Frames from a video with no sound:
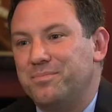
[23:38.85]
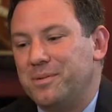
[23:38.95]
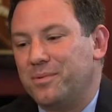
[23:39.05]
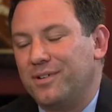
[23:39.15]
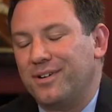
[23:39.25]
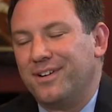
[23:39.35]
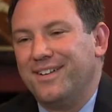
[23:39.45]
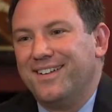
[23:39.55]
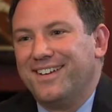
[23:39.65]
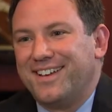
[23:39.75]
people are,
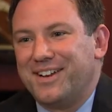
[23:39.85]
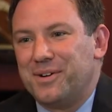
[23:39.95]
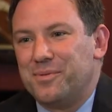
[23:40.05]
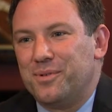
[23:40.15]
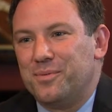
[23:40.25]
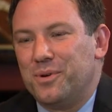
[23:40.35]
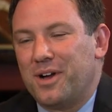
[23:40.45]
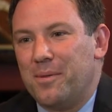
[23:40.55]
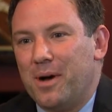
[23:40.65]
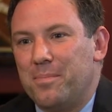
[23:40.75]
will
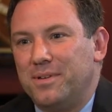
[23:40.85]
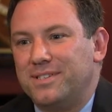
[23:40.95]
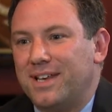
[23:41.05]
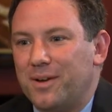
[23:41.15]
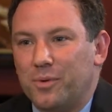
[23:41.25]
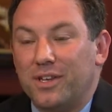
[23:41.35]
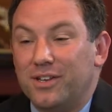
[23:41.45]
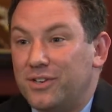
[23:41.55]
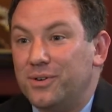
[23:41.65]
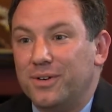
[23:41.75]
come up and say, will you
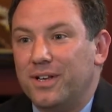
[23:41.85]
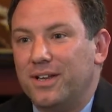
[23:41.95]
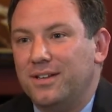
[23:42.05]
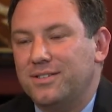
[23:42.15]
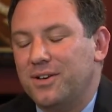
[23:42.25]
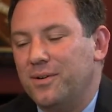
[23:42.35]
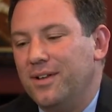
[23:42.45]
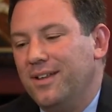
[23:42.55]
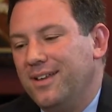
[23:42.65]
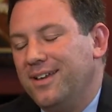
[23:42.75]
do it? And so,
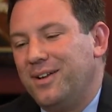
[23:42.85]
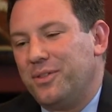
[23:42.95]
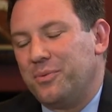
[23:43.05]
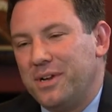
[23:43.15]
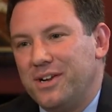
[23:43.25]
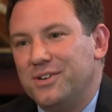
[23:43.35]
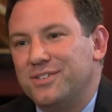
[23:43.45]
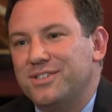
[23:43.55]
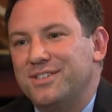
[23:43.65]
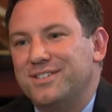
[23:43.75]
3
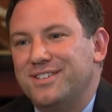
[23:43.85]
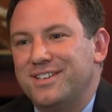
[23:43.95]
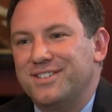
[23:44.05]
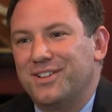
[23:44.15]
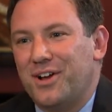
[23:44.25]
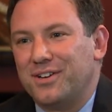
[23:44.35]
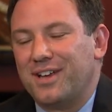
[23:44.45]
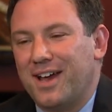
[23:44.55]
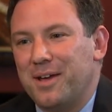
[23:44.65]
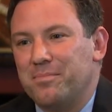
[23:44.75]
years is a long
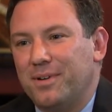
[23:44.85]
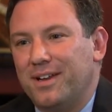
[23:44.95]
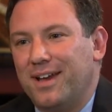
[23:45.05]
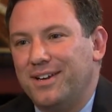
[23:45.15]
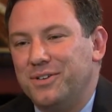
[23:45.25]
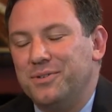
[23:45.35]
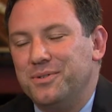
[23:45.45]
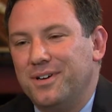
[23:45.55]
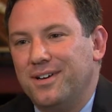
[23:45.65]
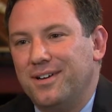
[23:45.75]
time, but I
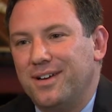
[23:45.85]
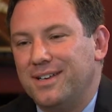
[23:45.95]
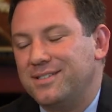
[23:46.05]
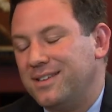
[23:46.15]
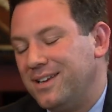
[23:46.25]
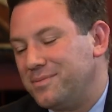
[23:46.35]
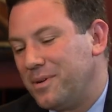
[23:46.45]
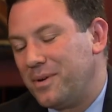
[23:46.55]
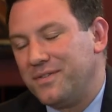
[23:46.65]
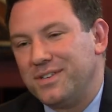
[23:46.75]
do, as my
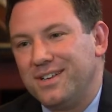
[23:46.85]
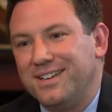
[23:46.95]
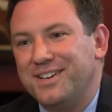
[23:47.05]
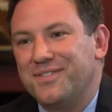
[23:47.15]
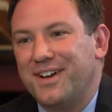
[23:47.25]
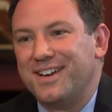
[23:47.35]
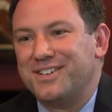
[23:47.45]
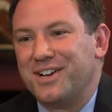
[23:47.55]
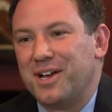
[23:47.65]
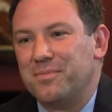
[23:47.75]
wife said, need to find a
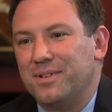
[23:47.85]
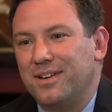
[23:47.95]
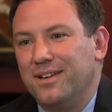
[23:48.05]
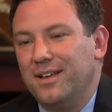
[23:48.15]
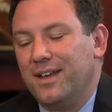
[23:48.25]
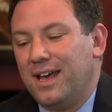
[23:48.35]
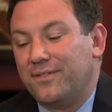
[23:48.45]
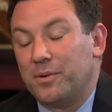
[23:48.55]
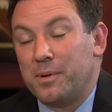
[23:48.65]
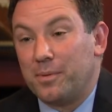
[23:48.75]
job. And
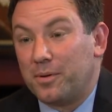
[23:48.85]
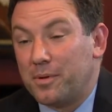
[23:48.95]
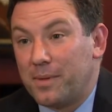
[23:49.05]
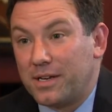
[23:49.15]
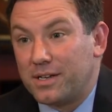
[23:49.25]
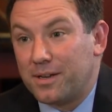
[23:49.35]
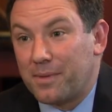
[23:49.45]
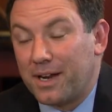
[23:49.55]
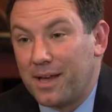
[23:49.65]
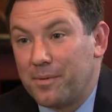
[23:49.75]
for people to be mentioning
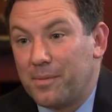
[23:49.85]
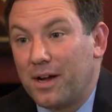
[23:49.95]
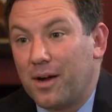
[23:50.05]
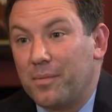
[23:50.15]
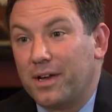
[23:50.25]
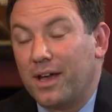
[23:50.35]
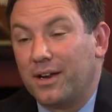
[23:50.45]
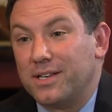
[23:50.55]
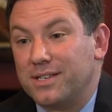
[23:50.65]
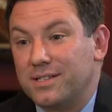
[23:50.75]
my name in Montgomery
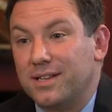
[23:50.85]
County says